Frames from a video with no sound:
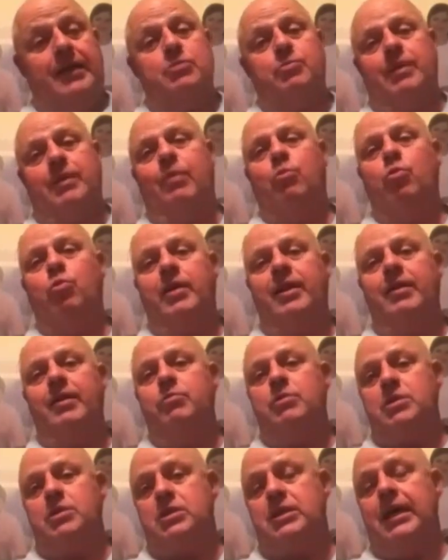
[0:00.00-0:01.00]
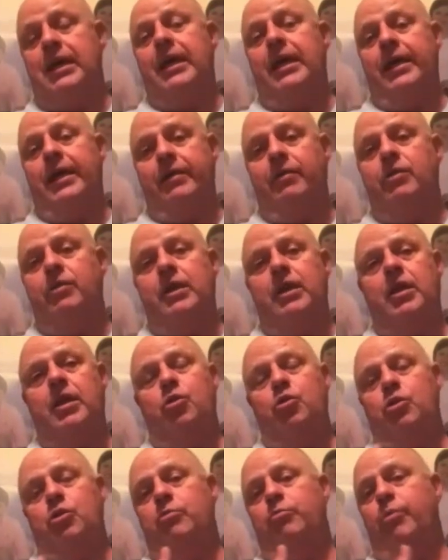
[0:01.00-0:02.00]
but I want Him to say, you
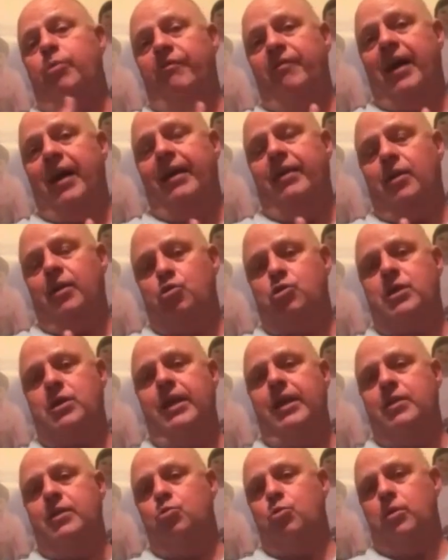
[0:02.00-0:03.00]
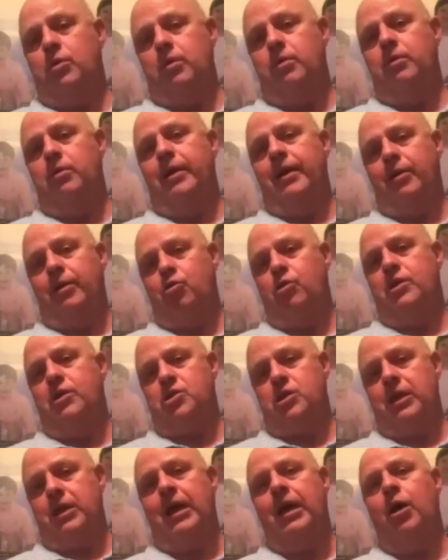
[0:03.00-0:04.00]
provide those kids with a
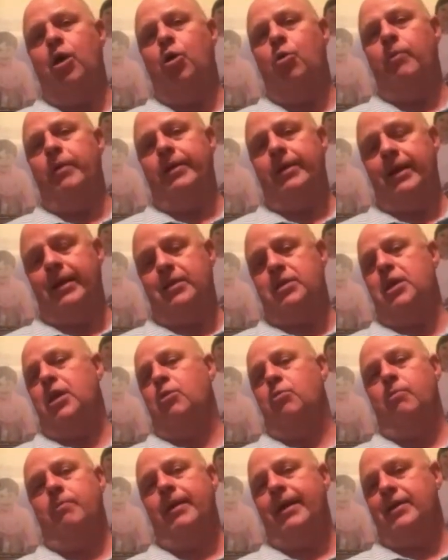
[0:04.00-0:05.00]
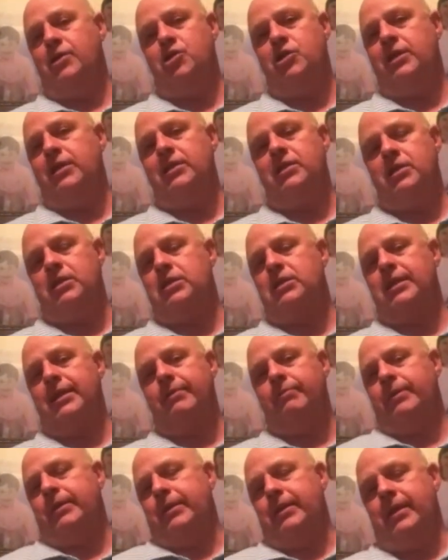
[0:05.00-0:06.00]
Christian home and taught them about Jesus. I
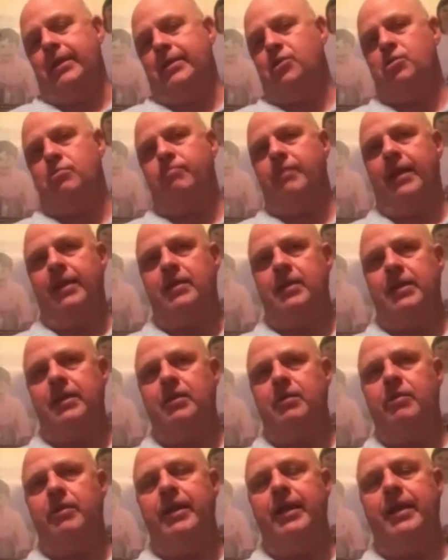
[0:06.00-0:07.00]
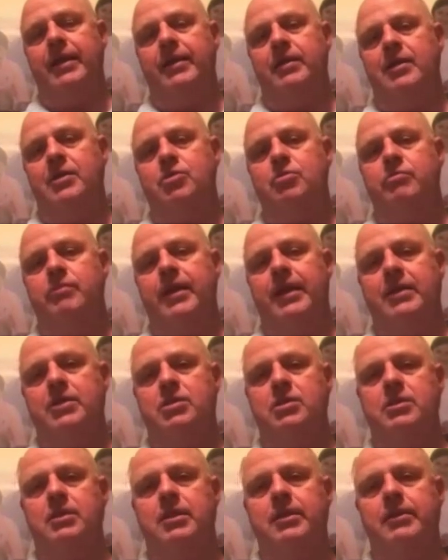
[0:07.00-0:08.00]
mean, that's at the end of the day, that's
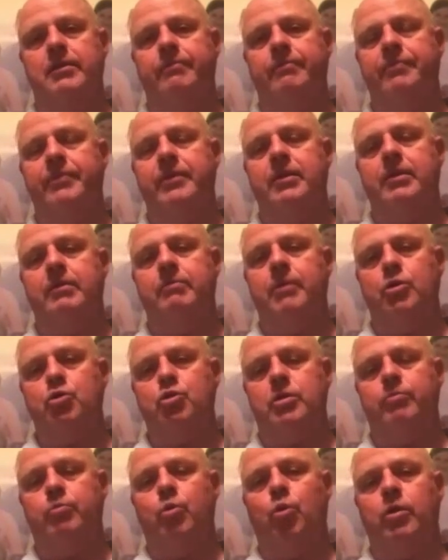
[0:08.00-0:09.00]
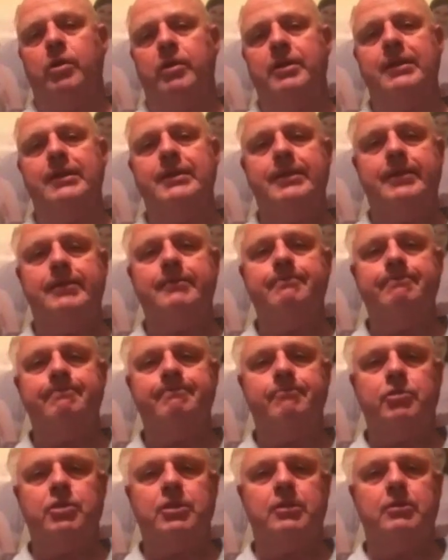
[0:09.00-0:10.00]
the most important thing.
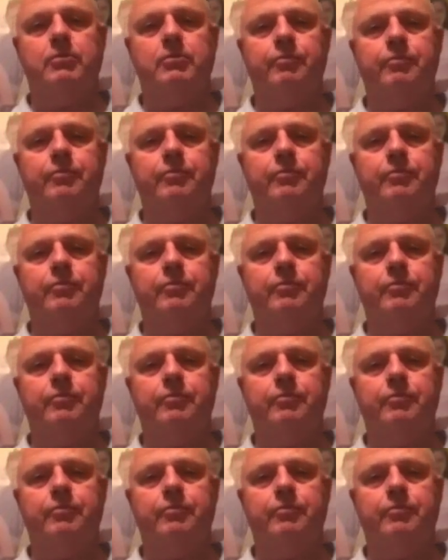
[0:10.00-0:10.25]
So